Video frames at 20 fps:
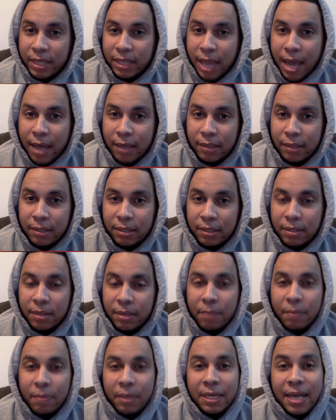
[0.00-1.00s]
talented,
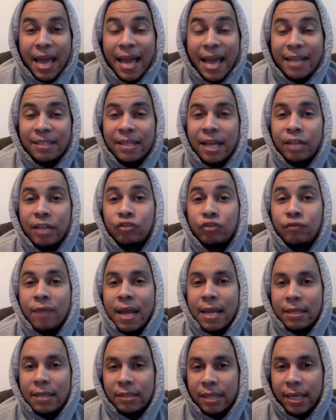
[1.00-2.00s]
but it has not
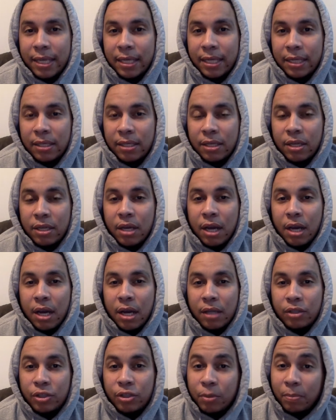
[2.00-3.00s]
translated
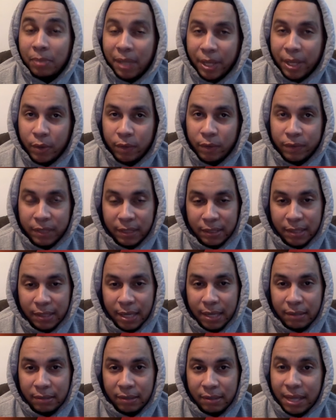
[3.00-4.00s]
uh, to playoff
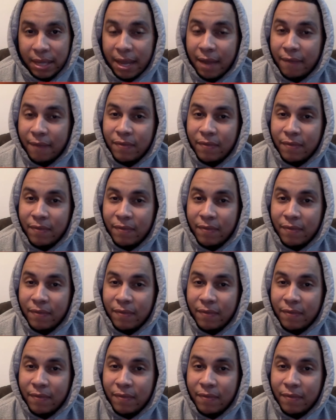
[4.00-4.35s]
success. They have